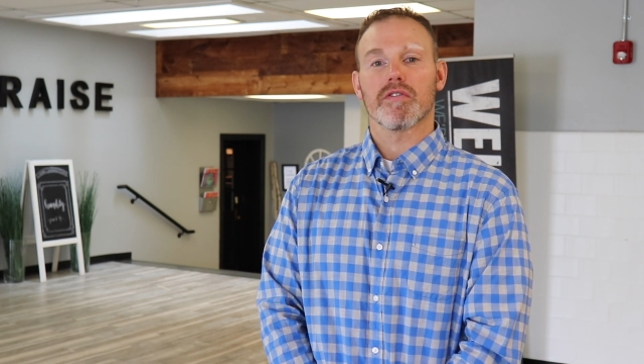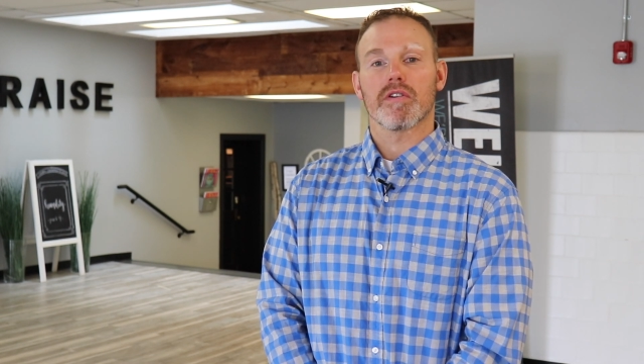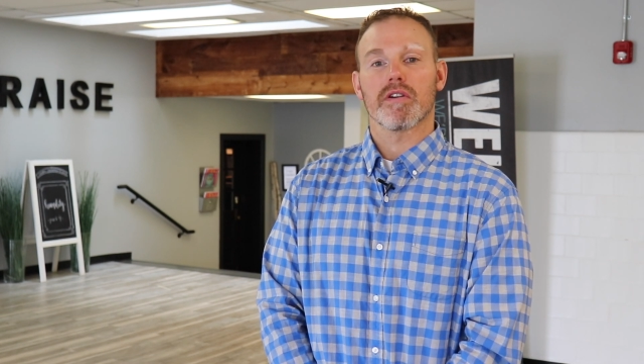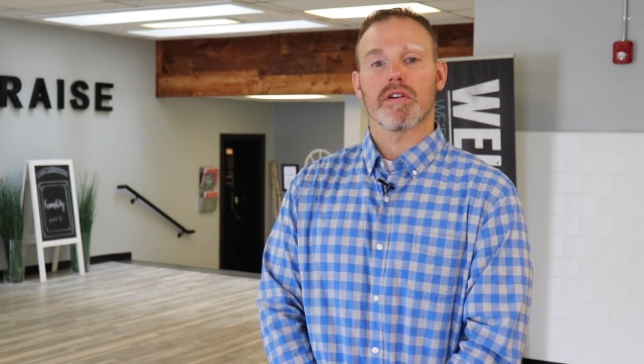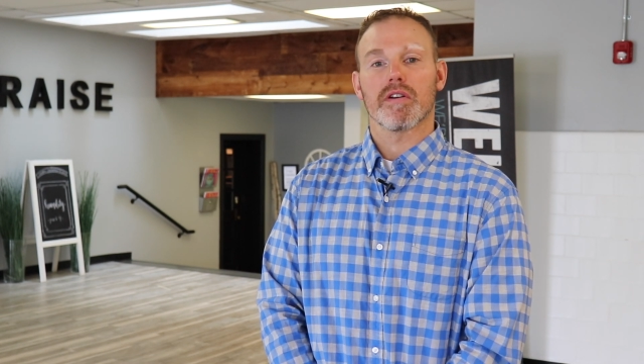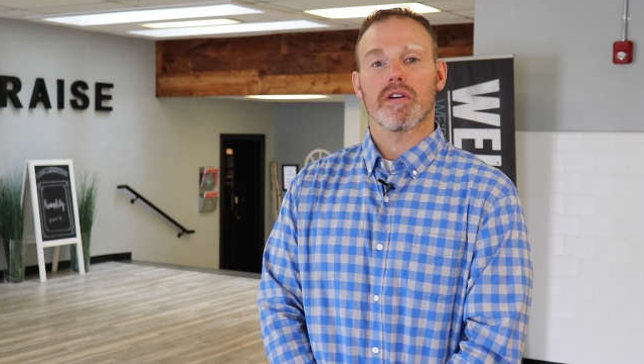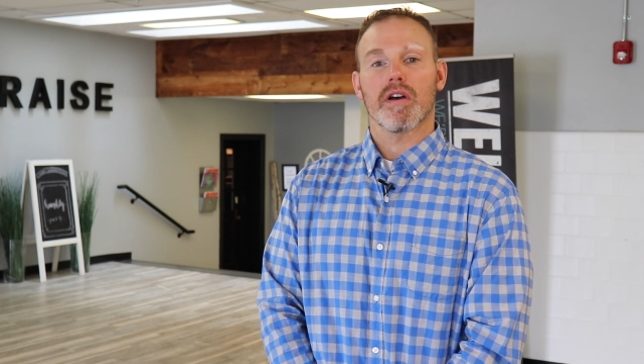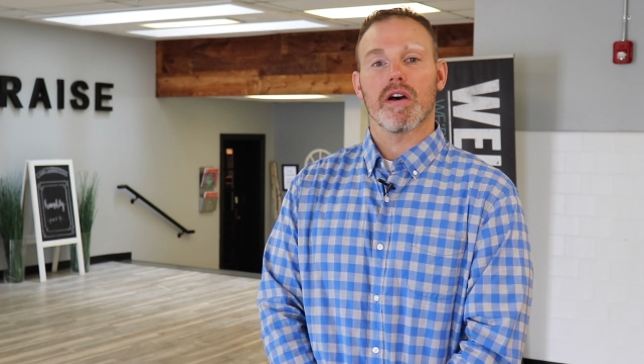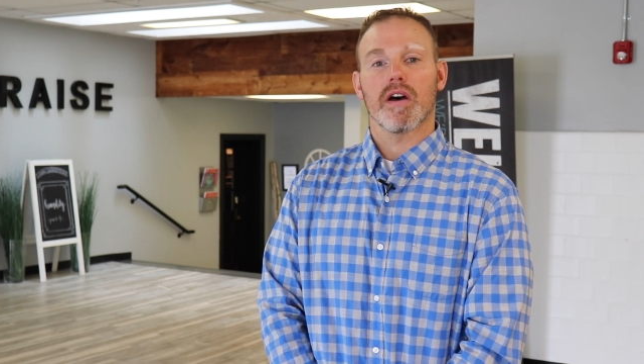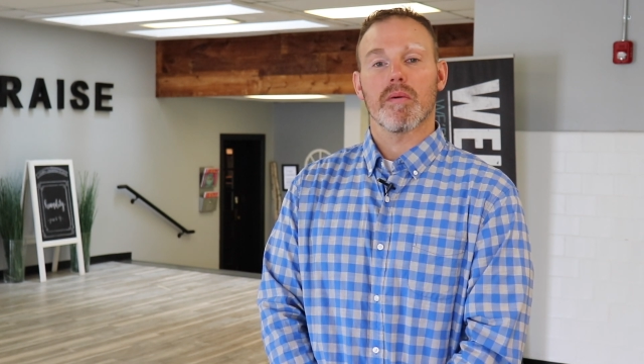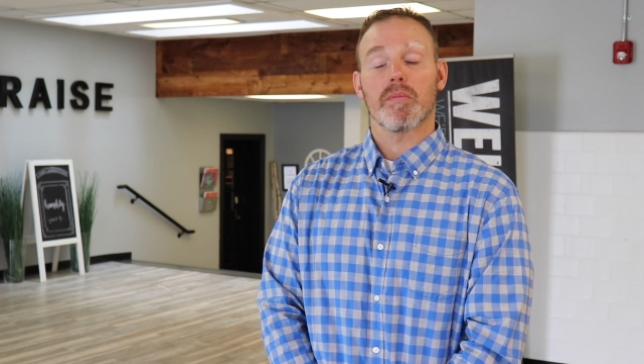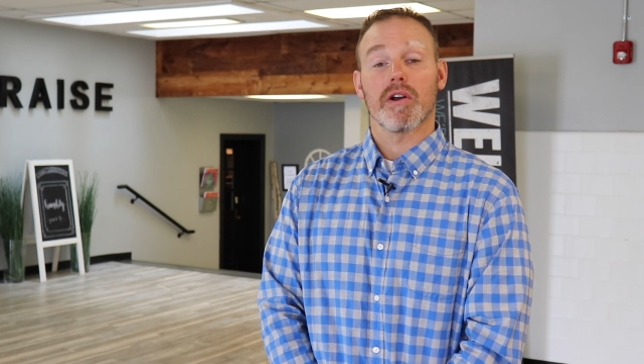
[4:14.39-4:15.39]
for
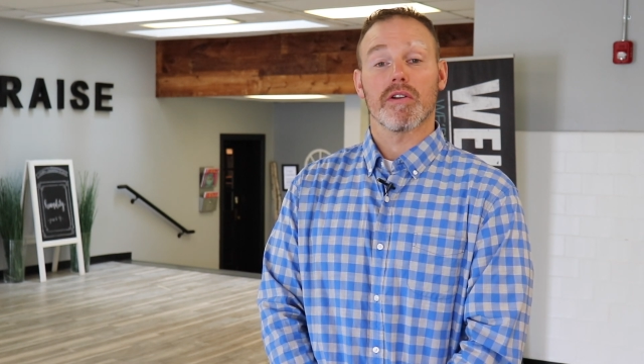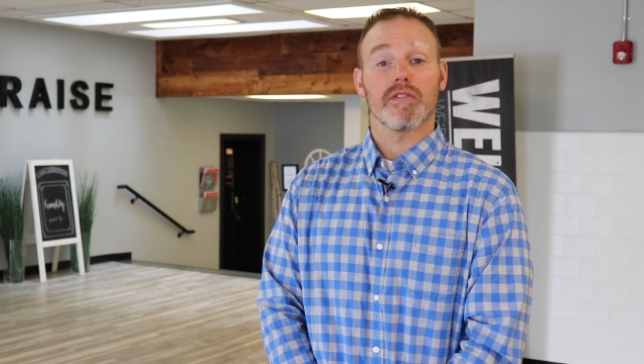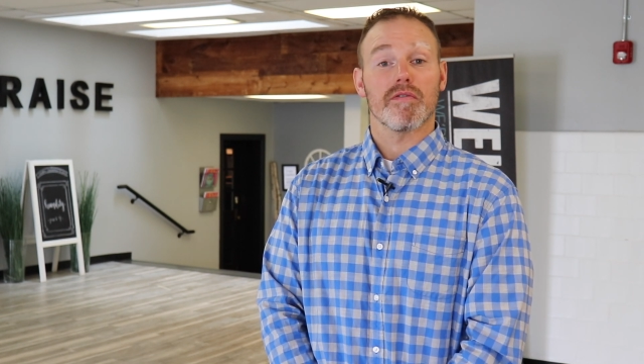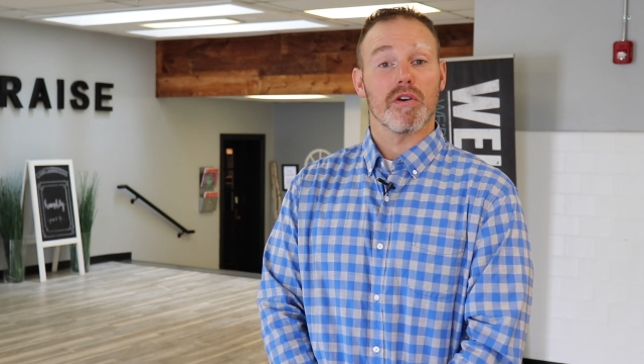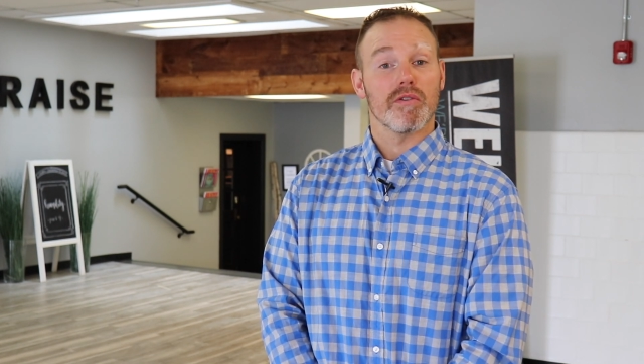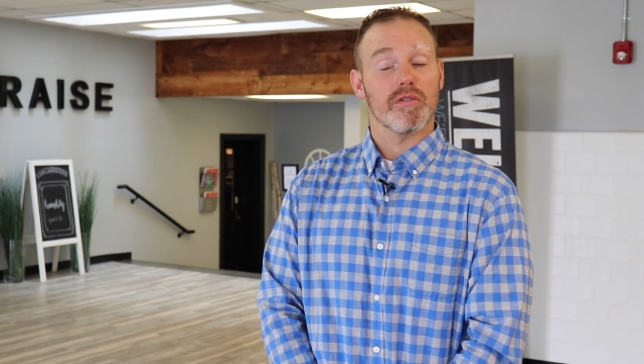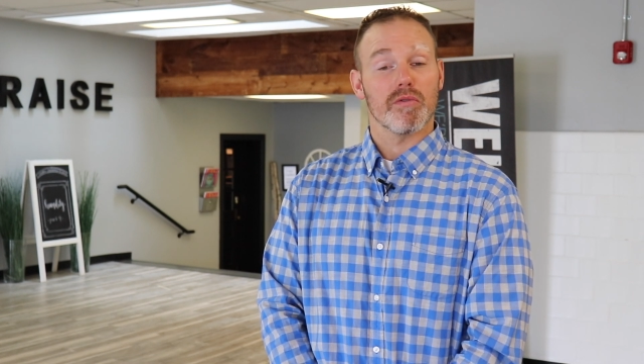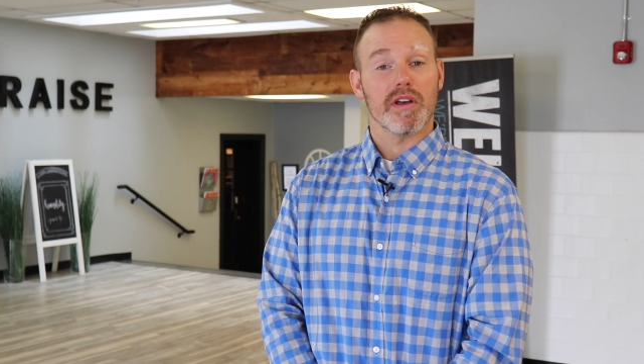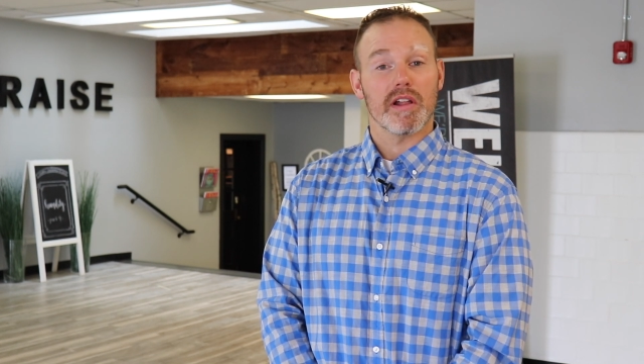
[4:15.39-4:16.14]
uh, parents of those three